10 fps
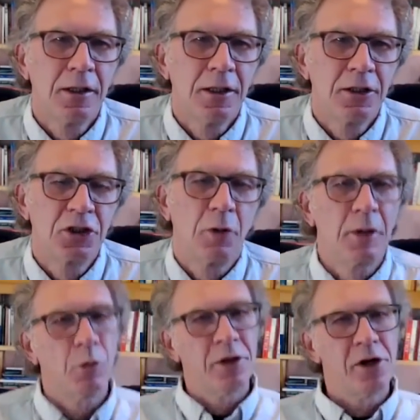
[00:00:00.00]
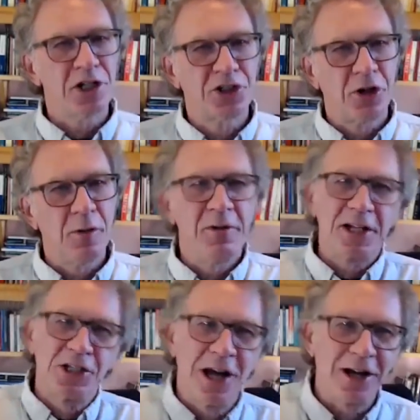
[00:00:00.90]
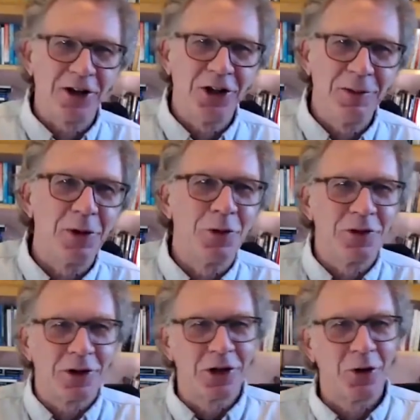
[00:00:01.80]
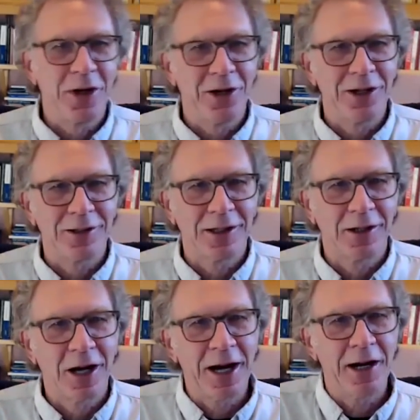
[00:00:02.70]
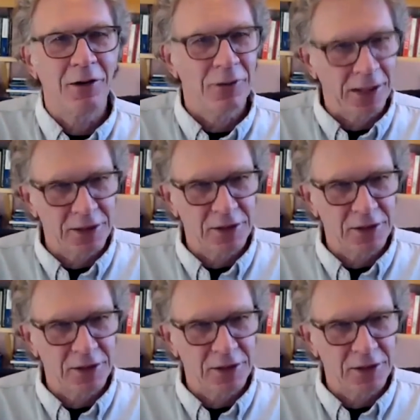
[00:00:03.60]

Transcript: So, but when they're disturbed, that's not good. But when they're coherent and higher, that